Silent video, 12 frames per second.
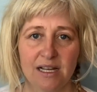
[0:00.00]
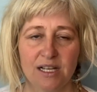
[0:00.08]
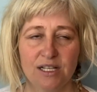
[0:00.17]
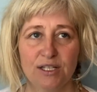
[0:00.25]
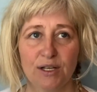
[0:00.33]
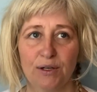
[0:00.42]

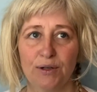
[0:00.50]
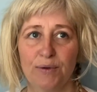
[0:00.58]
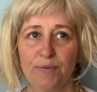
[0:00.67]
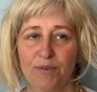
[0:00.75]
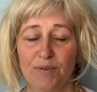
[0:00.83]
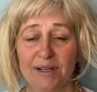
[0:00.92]
So
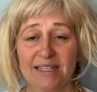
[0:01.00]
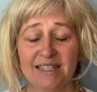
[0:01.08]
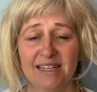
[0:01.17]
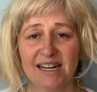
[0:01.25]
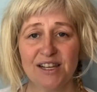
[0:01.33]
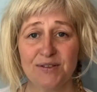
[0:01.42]
the reason that
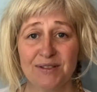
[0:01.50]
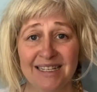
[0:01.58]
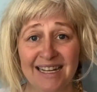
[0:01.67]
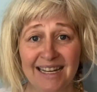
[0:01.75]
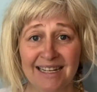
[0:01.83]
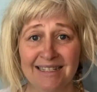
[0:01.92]
I use
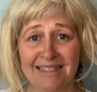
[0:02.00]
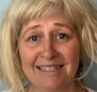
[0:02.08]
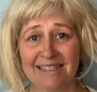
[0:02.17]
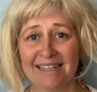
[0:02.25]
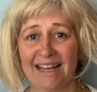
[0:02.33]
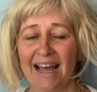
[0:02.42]
lens